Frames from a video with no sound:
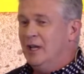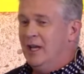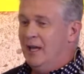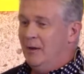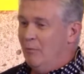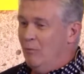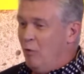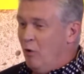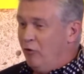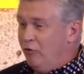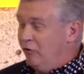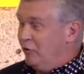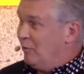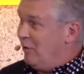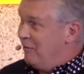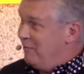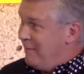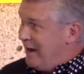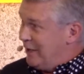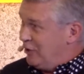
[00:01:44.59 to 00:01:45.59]

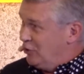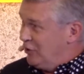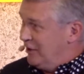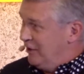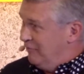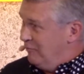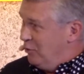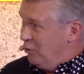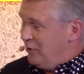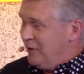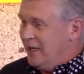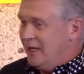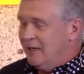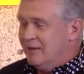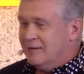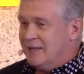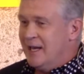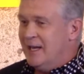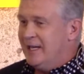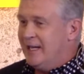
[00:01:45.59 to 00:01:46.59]
one-to-one matching of
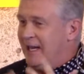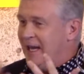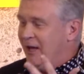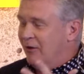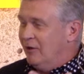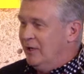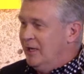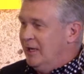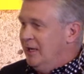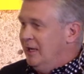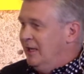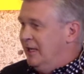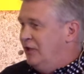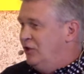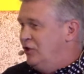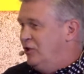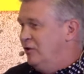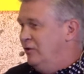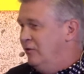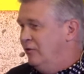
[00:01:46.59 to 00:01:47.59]
bookings, taking out
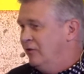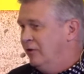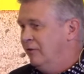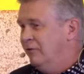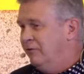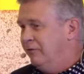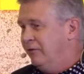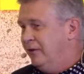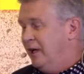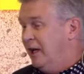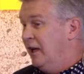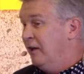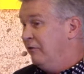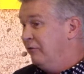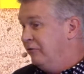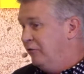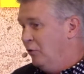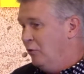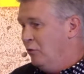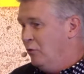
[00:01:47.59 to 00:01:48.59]
issues of
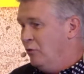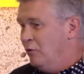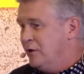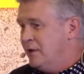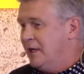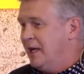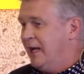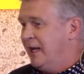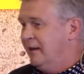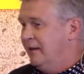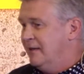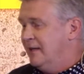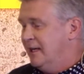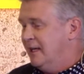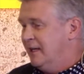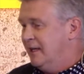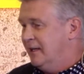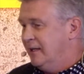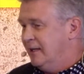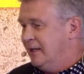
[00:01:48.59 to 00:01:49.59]
fraud and
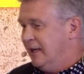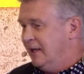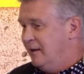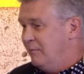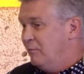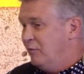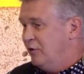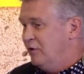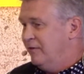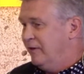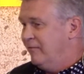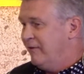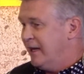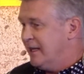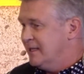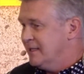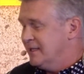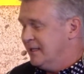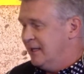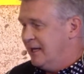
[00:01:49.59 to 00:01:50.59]
improving
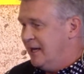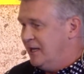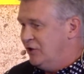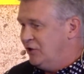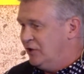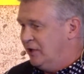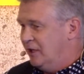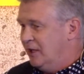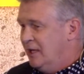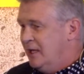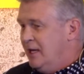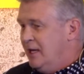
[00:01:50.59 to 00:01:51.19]
reconciliation.